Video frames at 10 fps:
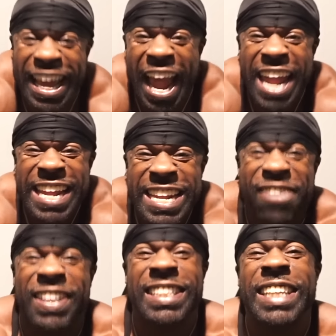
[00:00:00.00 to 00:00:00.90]
Hey,
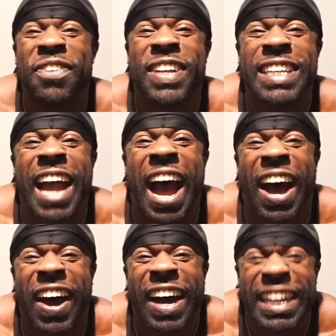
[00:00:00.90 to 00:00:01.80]
what's up with
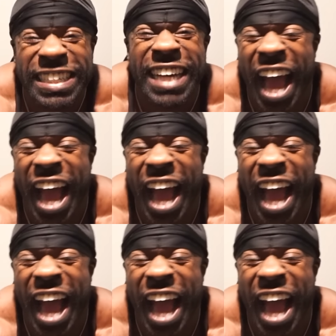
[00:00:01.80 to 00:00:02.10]
y'all?